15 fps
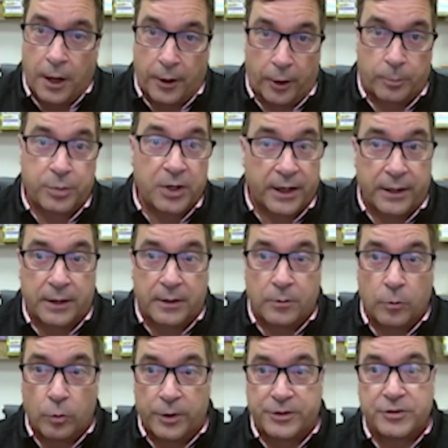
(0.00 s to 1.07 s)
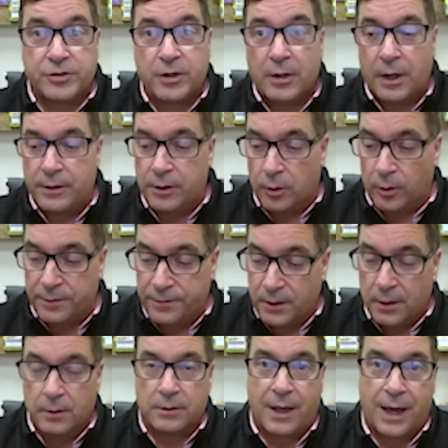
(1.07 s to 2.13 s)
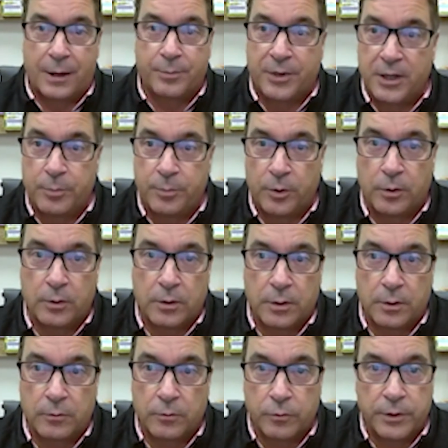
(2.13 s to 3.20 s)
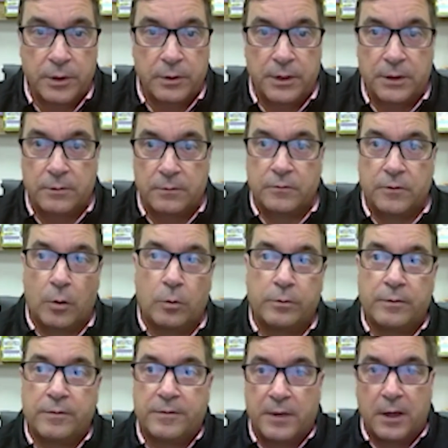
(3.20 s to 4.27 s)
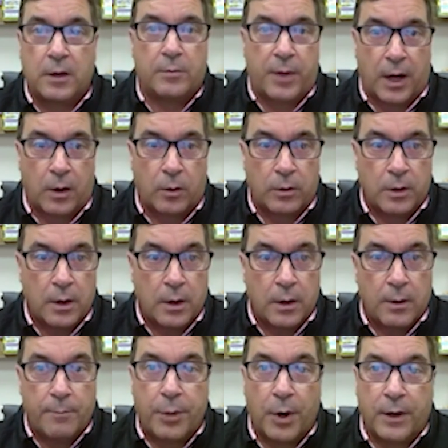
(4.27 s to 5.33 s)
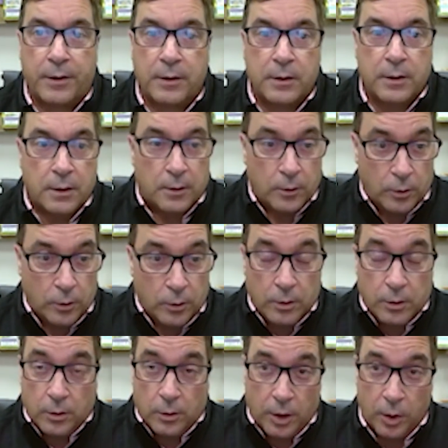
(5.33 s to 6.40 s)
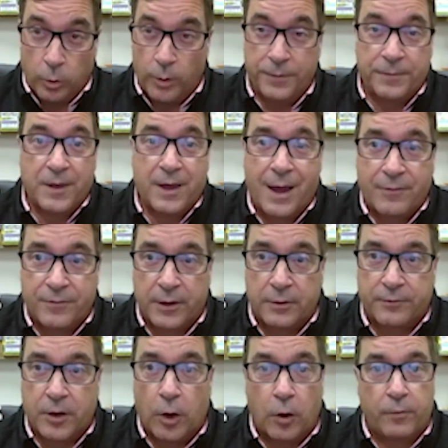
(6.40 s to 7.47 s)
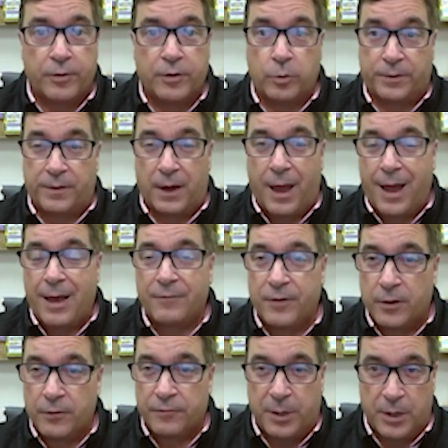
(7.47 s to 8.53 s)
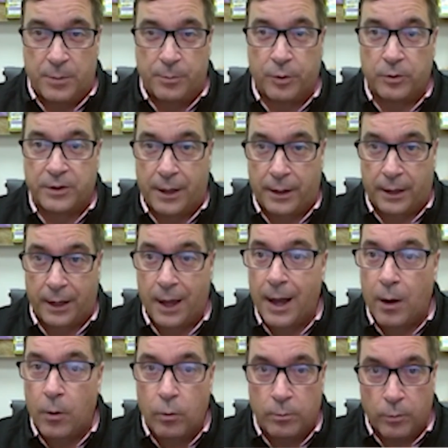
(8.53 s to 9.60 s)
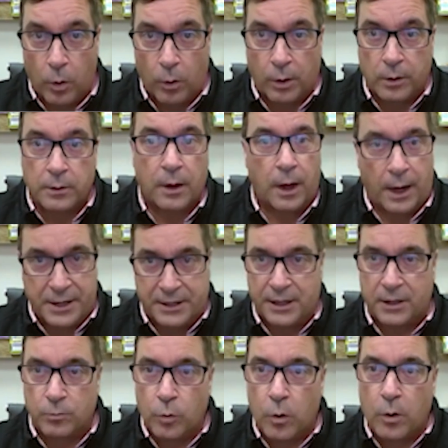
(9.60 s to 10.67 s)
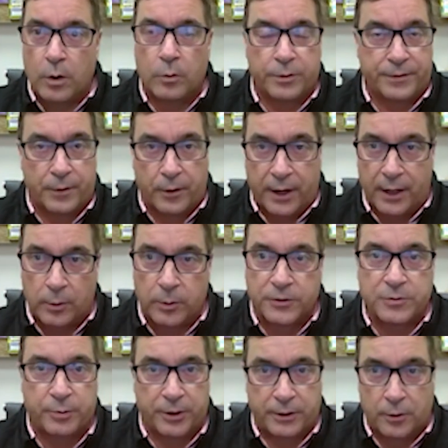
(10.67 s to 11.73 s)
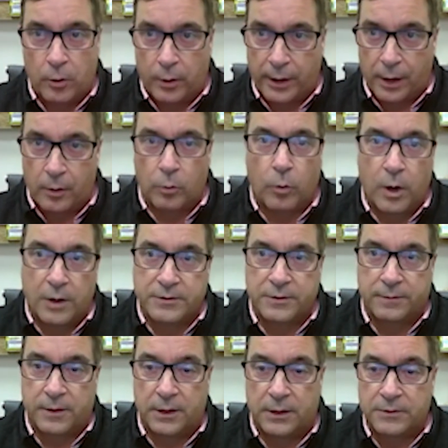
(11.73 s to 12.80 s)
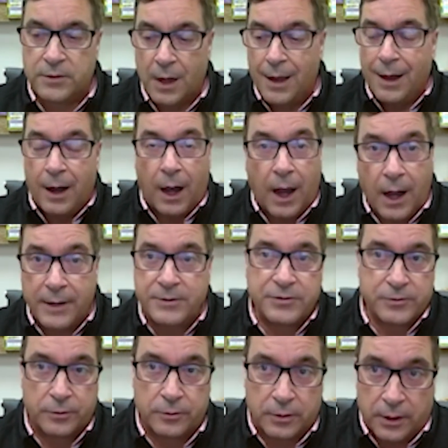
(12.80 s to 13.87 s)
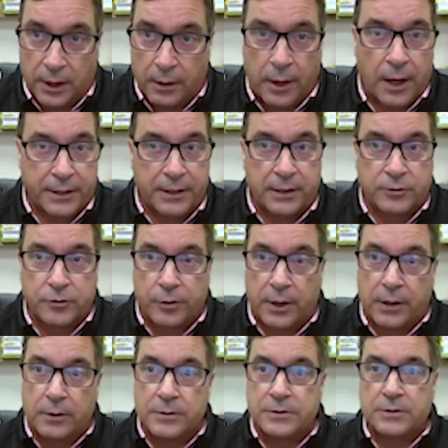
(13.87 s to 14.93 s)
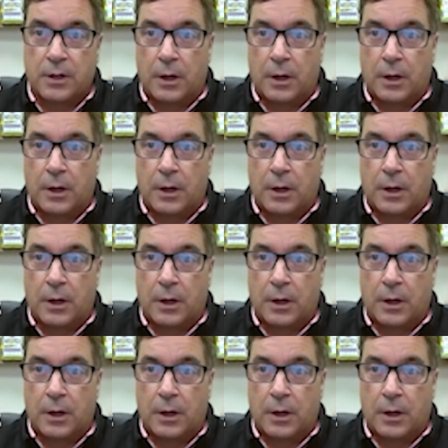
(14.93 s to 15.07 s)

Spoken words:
planet, which, you know, I think a lot of people really don't think about. But with the advent of COVID, with the advent of people getting out more, hiking more with their animals, going out on walks and things, I certainly, on hiking trails,